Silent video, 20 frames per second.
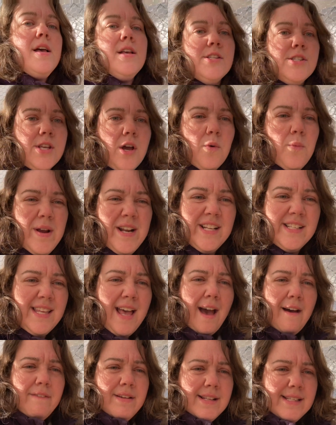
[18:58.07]
So we just
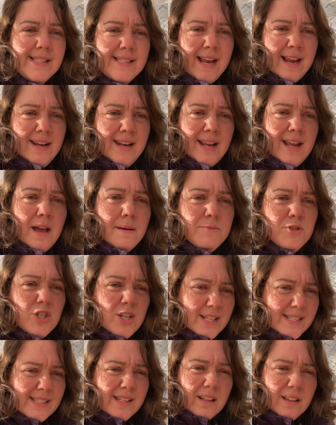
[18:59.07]
have it standing up
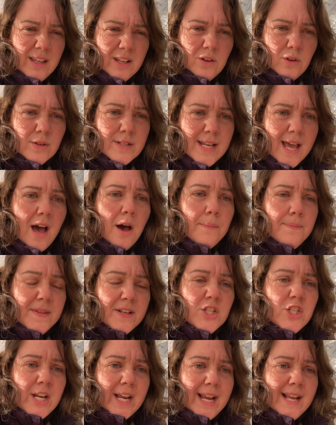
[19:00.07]
just a little to help
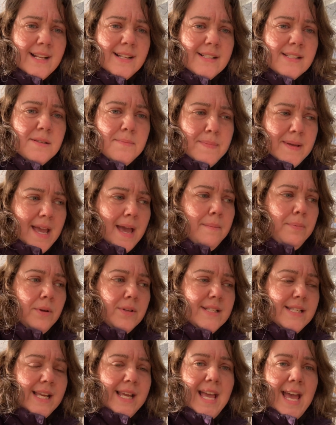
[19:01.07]
the chickens be
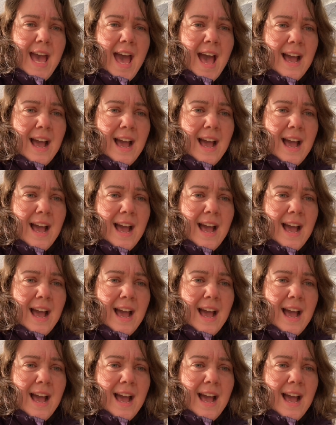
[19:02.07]
able to get